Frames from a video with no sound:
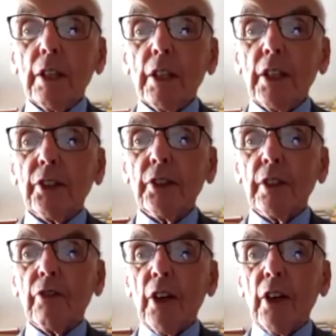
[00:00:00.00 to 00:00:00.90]
this is the
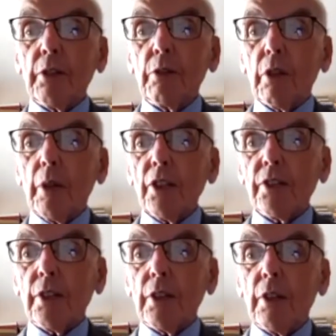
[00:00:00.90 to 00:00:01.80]
vital
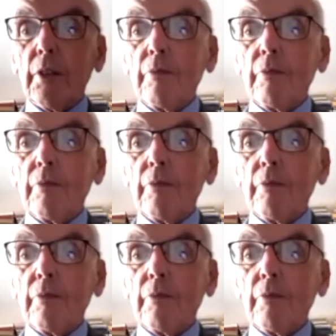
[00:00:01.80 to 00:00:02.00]
question,